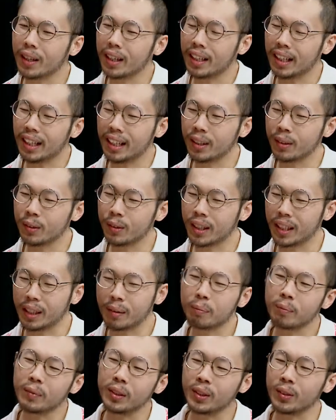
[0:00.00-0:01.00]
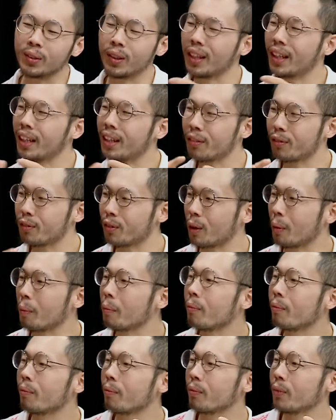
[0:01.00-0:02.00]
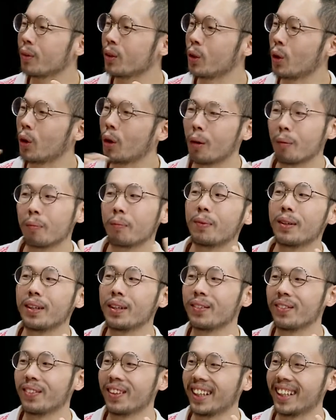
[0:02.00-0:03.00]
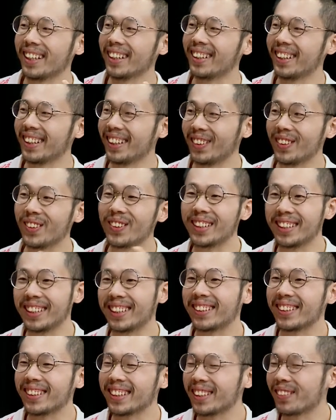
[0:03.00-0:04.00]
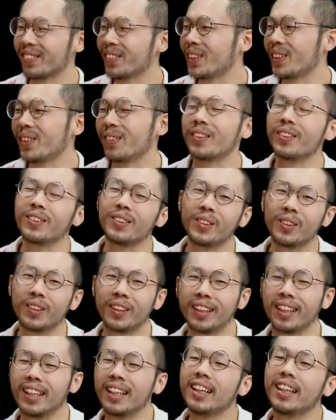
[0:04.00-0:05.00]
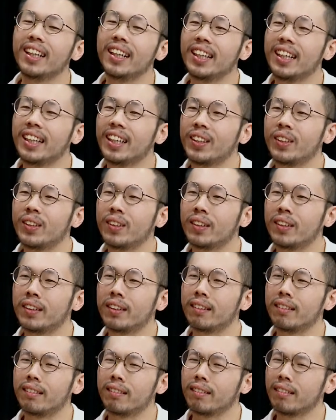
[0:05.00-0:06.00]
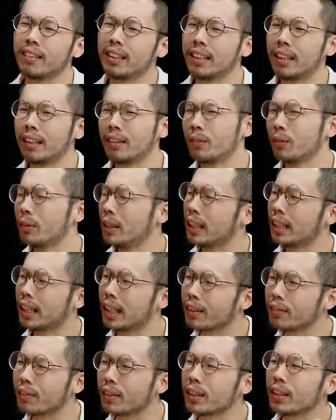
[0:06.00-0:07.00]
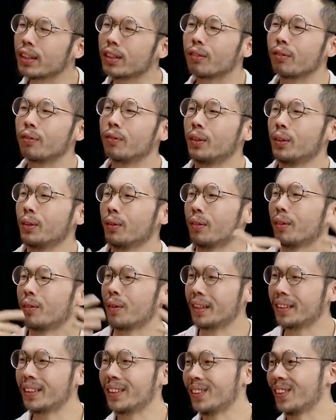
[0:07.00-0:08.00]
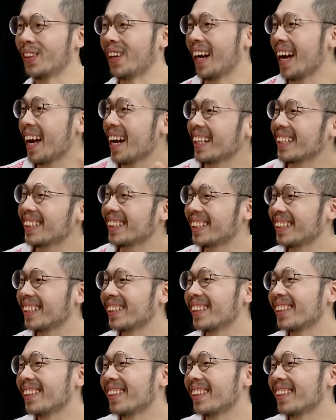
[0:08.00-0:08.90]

how come you know like from your pre uh -huh. your yourself you know your mm-hmm you're not really confident of you know yes. raising your hand. Yes,